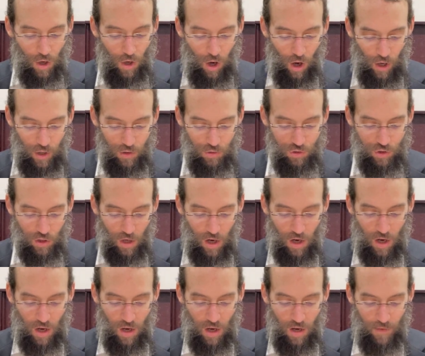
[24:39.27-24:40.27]

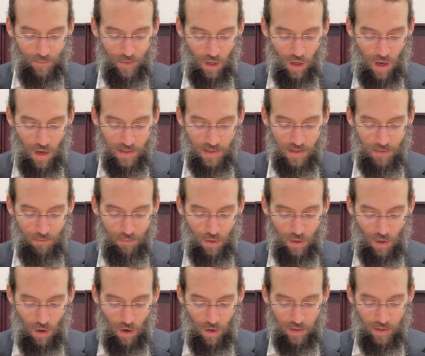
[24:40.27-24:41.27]
Hayusham Nachasim
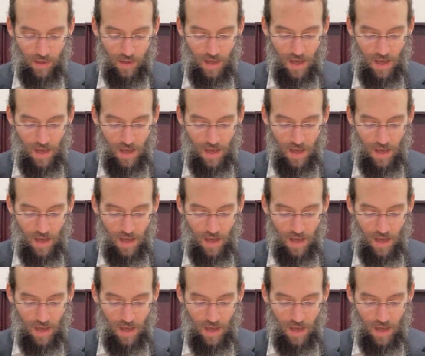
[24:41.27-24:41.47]
Beroy.